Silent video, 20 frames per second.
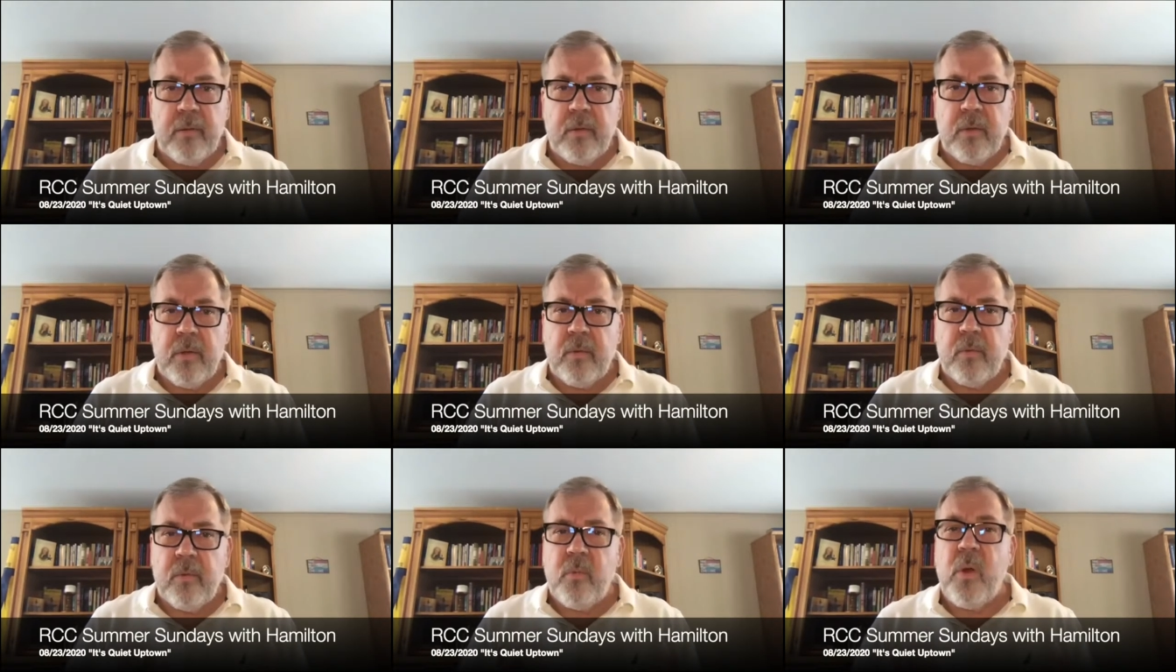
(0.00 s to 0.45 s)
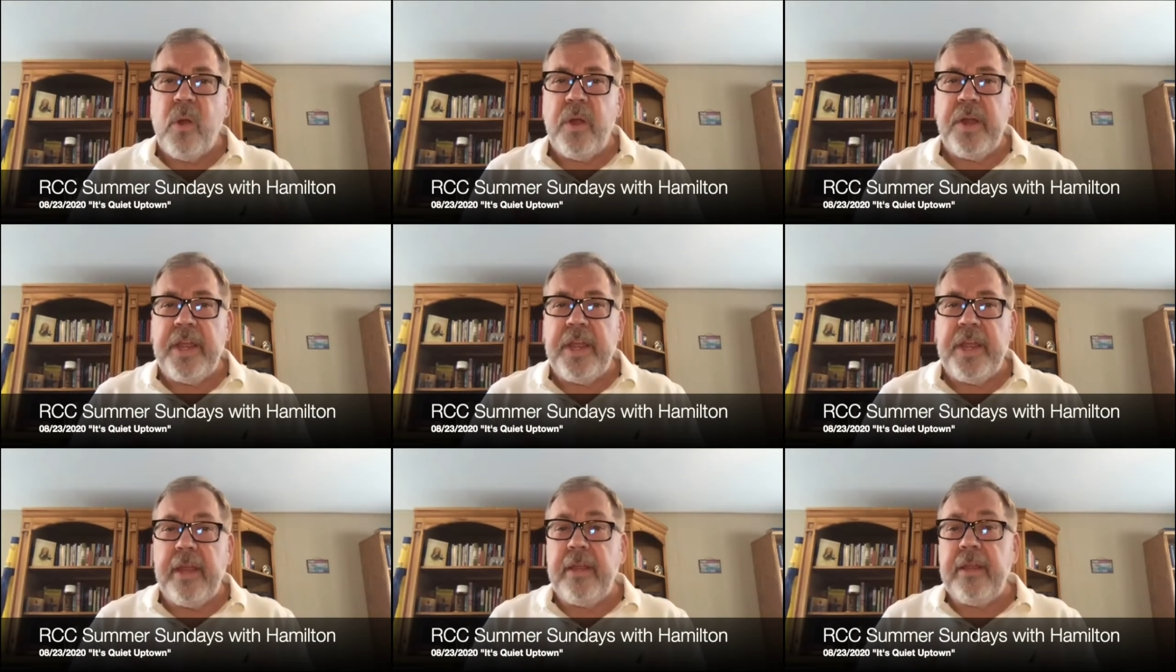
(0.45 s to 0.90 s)

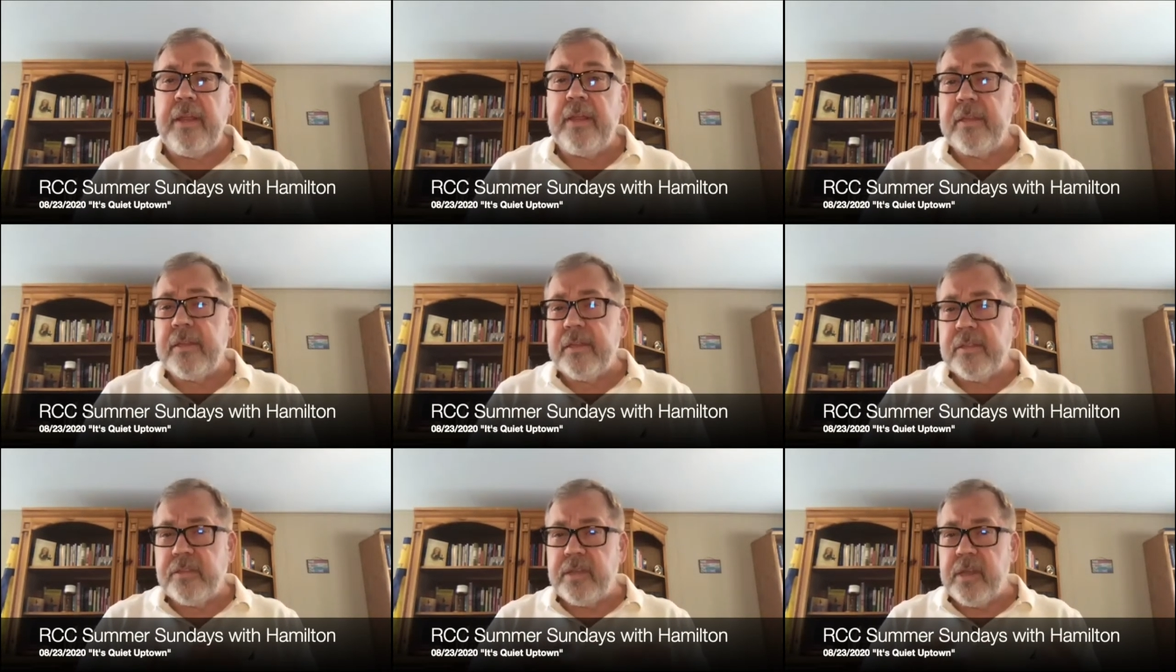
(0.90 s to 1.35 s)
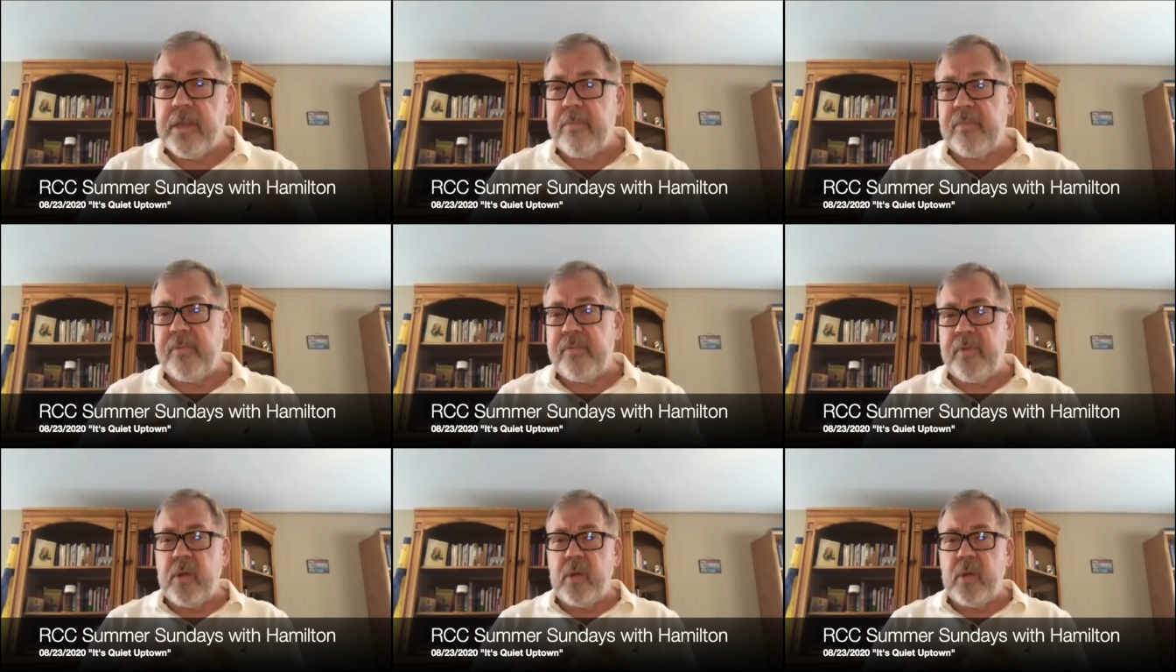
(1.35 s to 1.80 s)
warning some
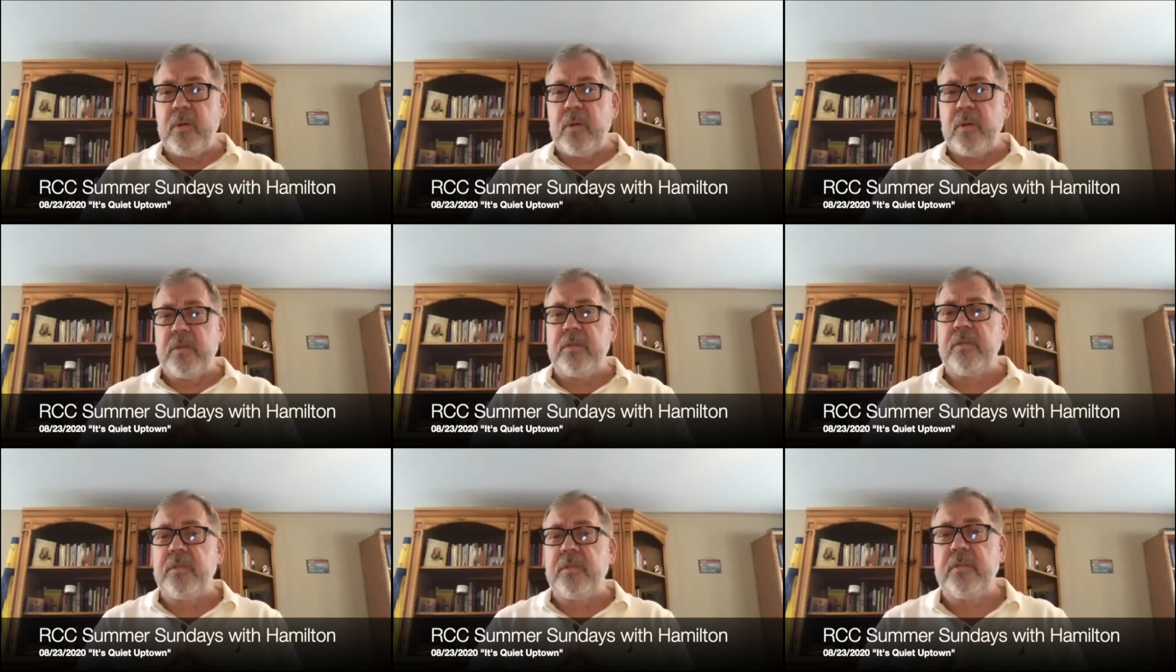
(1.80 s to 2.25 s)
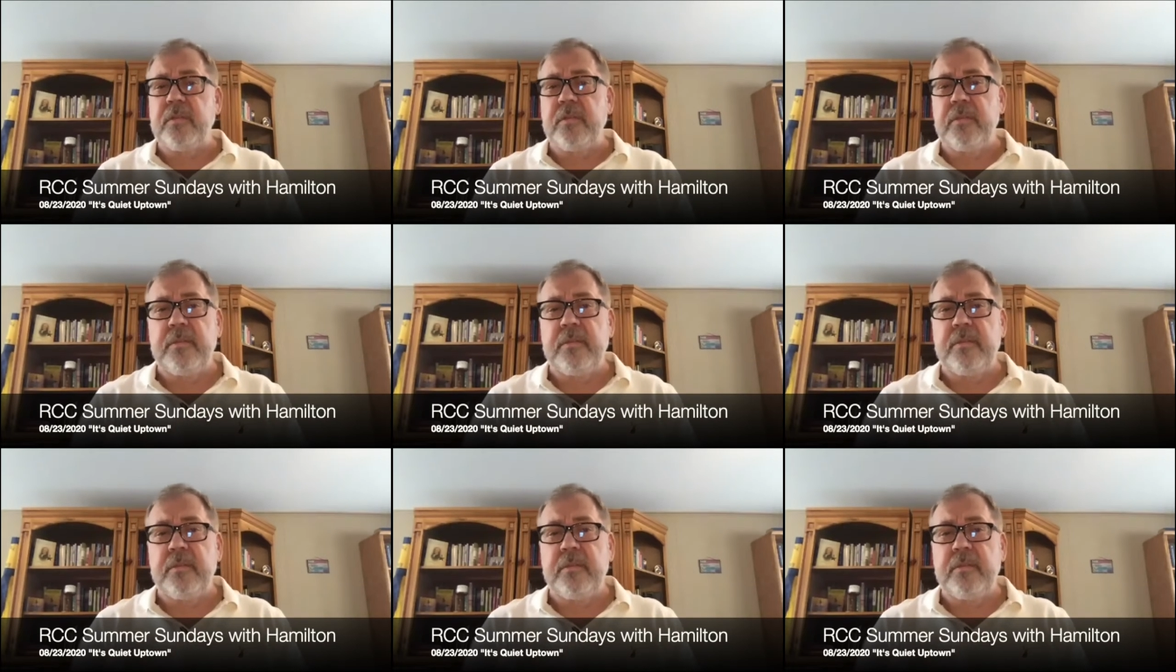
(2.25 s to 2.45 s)
folks